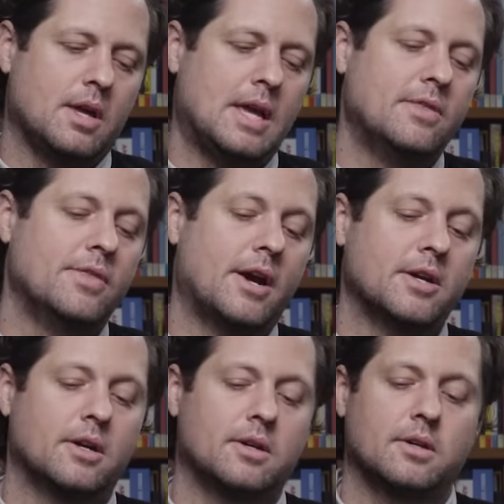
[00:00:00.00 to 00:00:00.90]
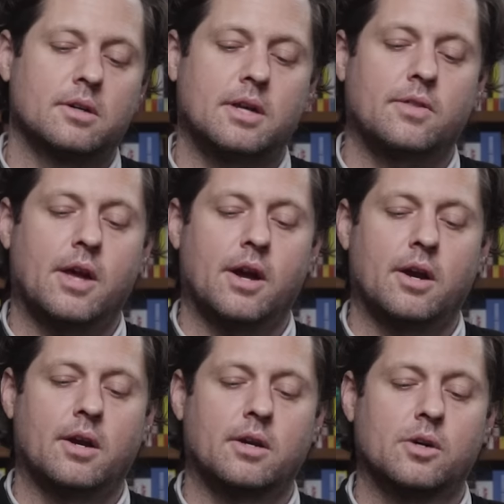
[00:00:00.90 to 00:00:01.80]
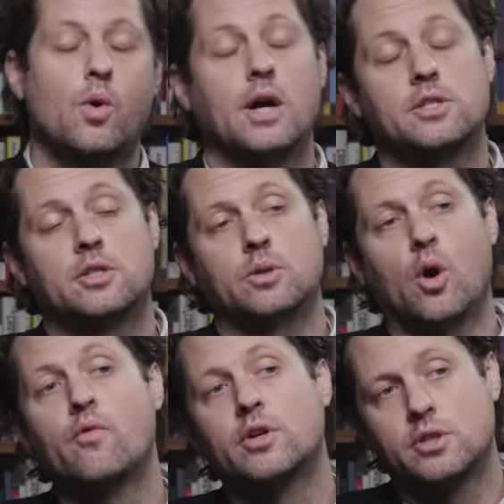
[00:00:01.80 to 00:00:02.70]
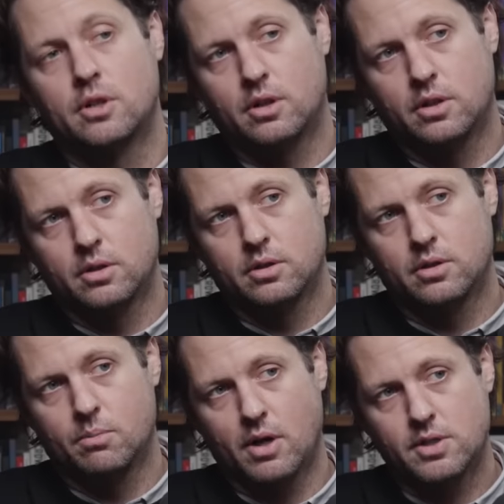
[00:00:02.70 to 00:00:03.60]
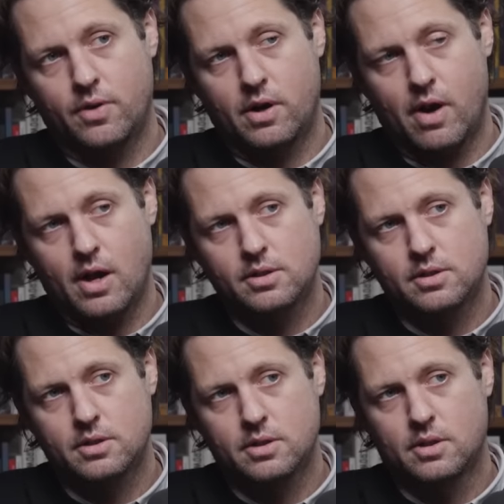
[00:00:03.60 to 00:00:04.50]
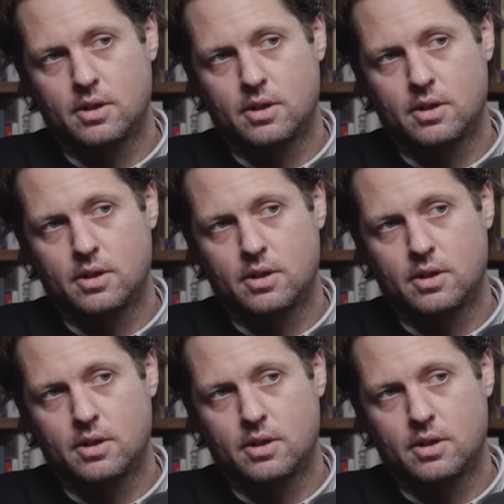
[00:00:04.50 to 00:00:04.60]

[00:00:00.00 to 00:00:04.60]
in their, in their quest to overturn the bus fare rise.